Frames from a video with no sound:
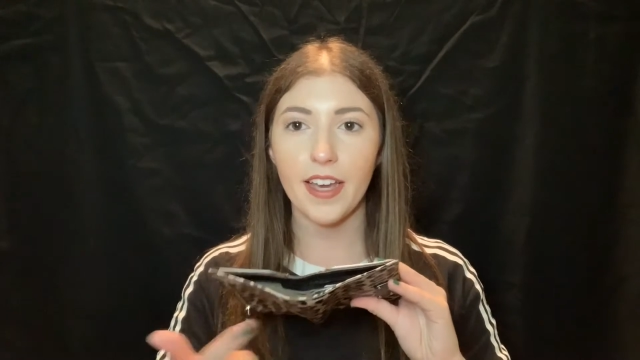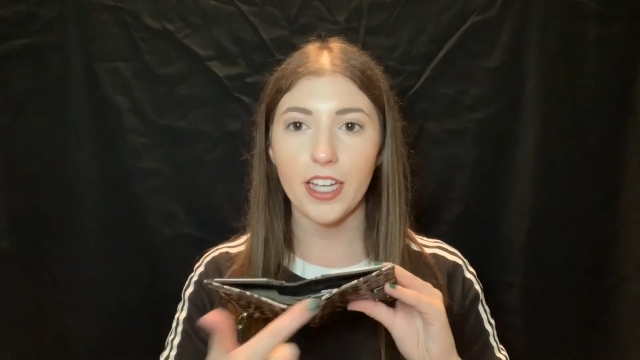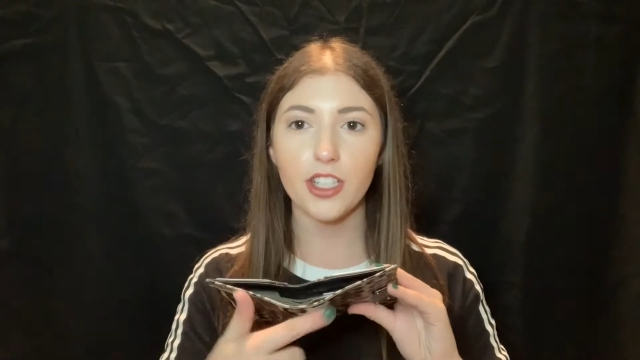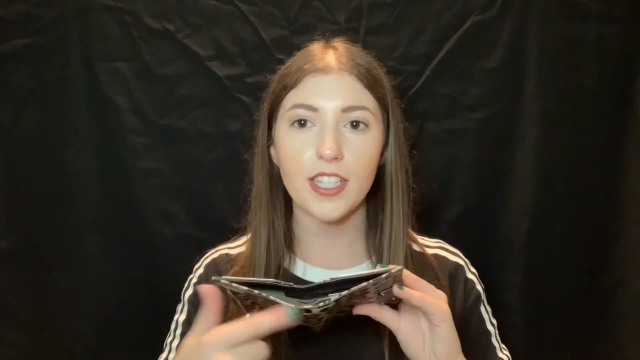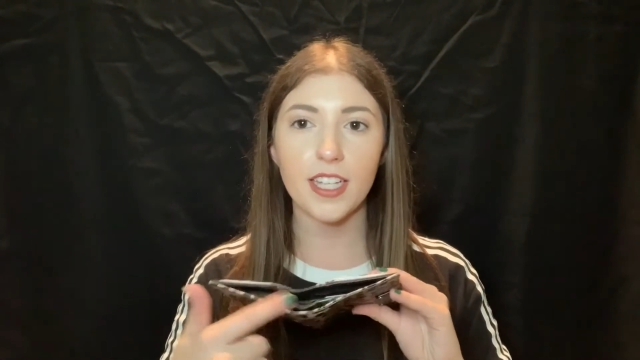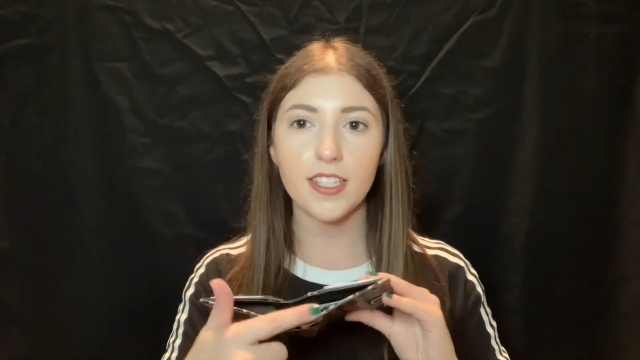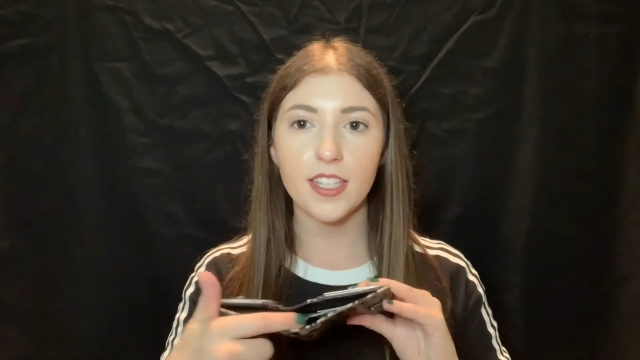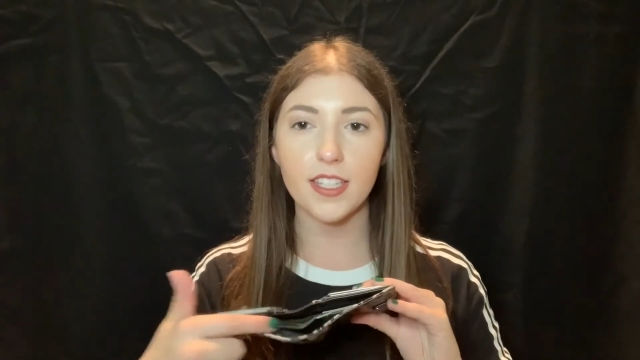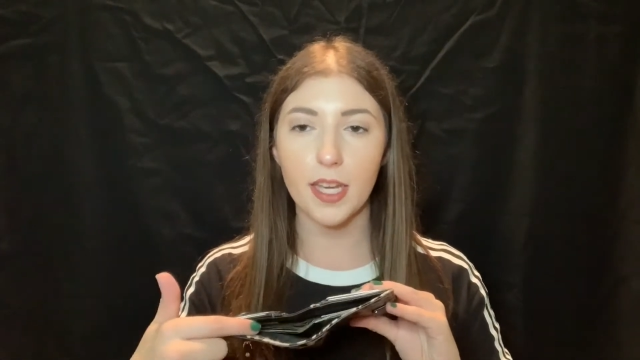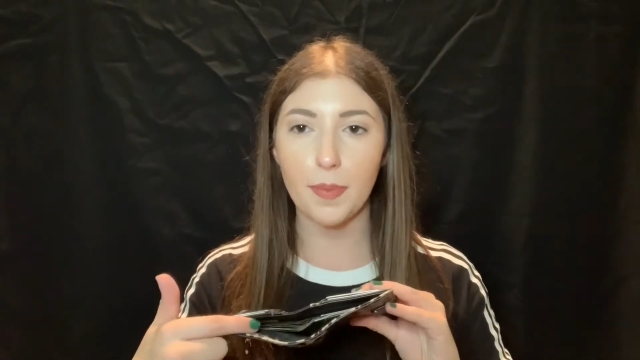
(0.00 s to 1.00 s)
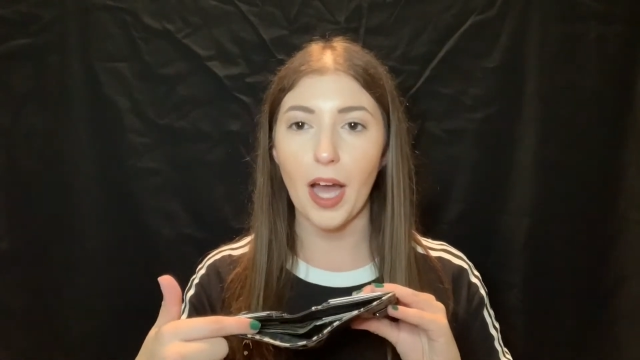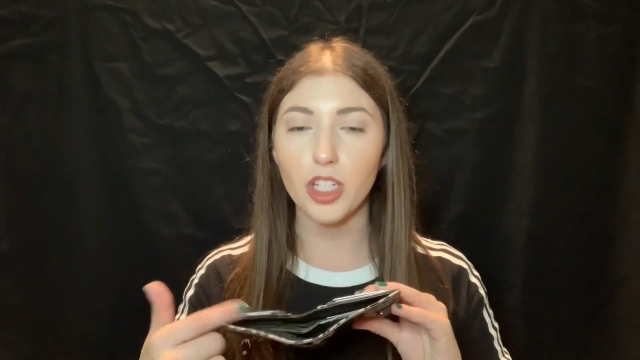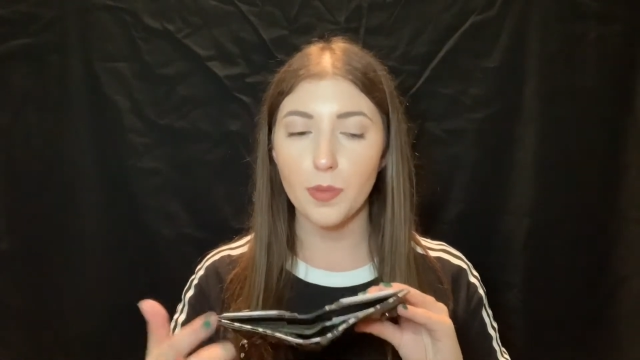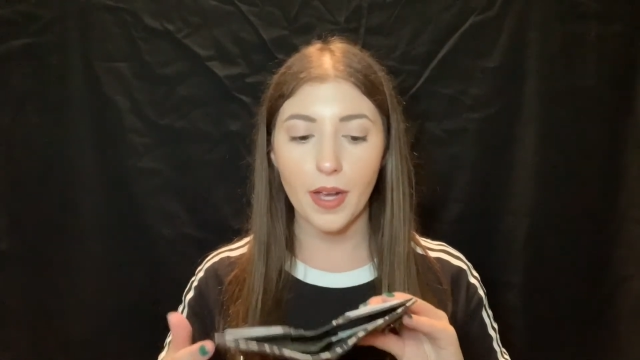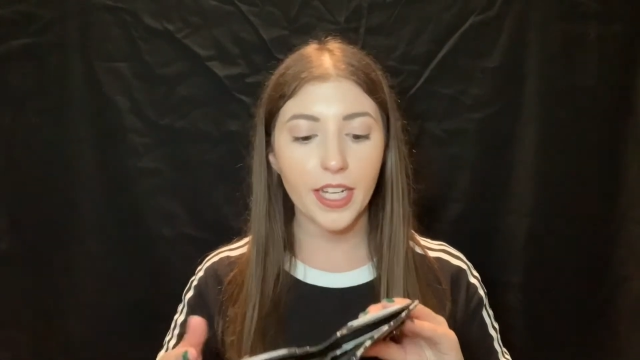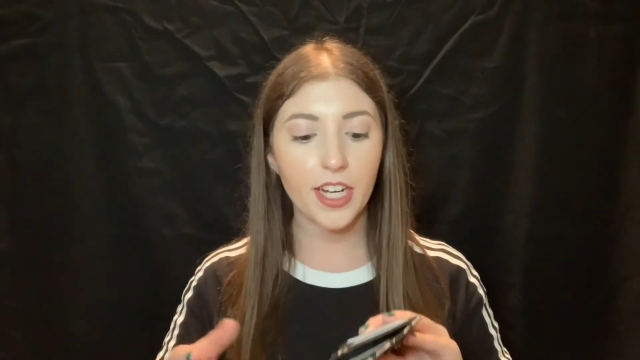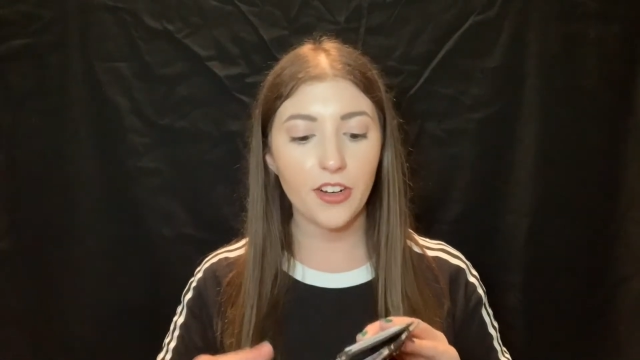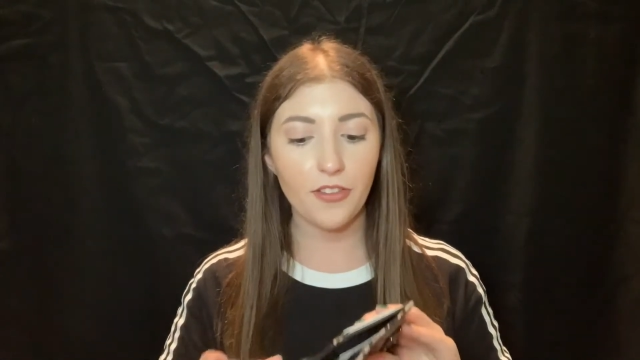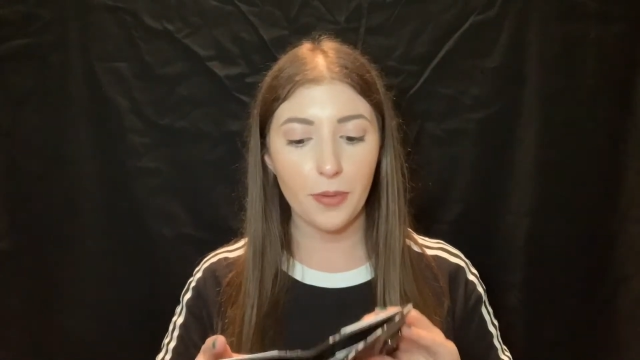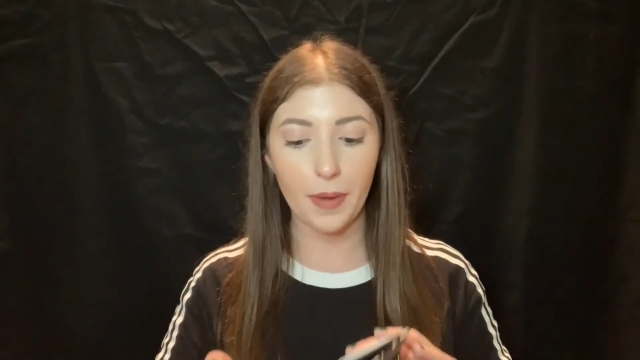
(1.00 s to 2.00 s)
it just has this like pouch back here
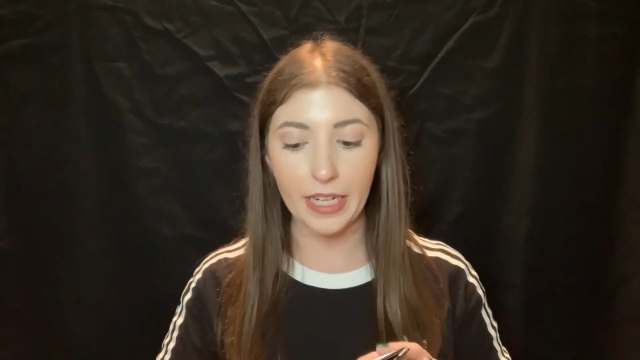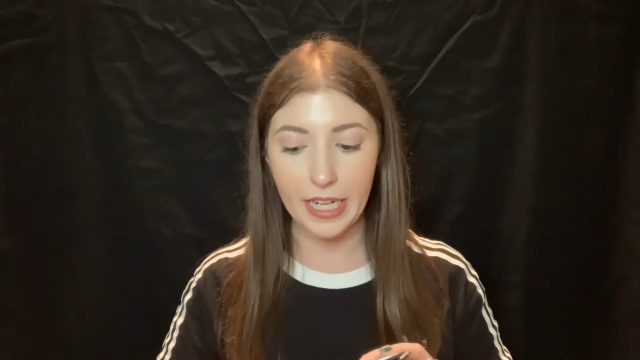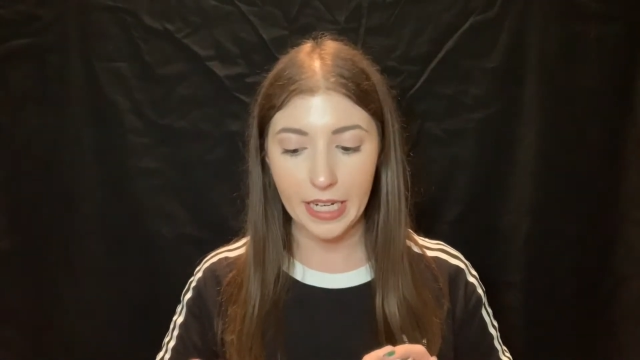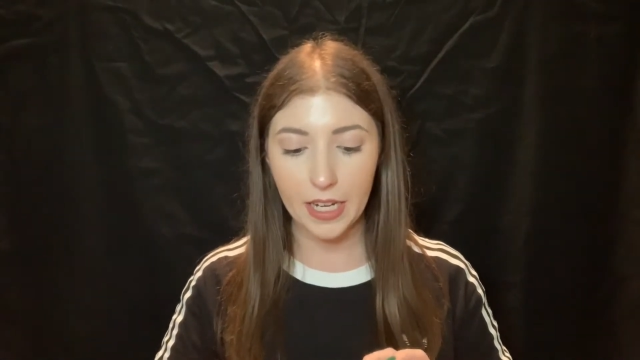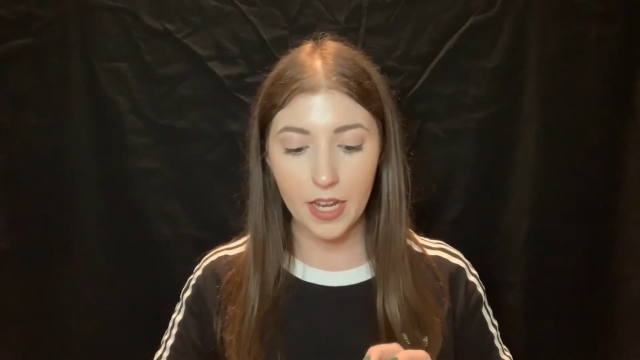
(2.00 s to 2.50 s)
for money,